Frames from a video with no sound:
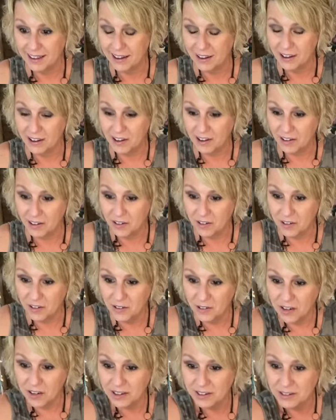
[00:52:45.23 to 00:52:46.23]

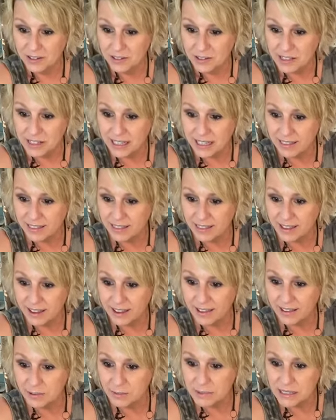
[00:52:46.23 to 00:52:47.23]
Oh, who said
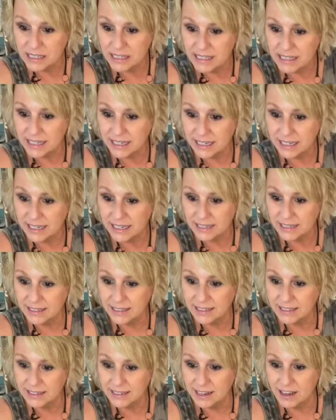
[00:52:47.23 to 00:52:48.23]
that? Let me see.
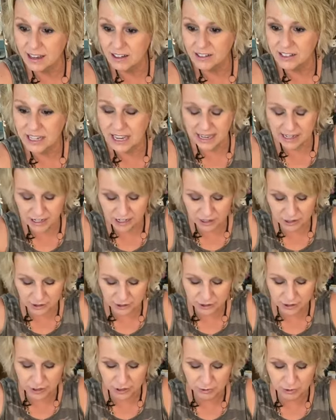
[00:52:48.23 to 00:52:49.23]
Uh, Dana,
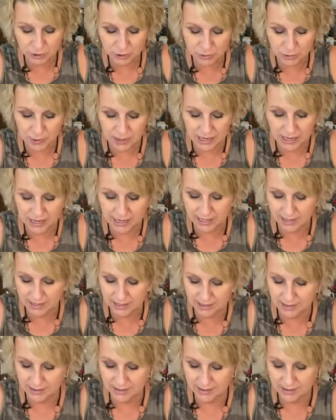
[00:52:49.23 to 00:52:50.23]
you're so
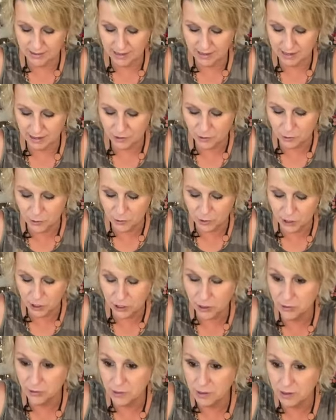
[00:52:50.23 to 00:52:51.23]
sweet. I adore
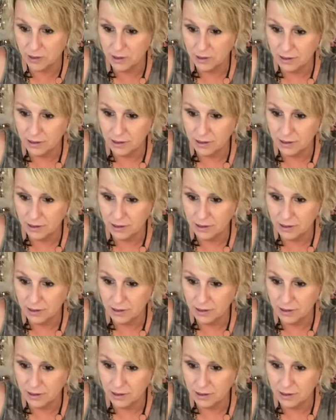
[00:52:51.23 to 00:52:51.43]
you.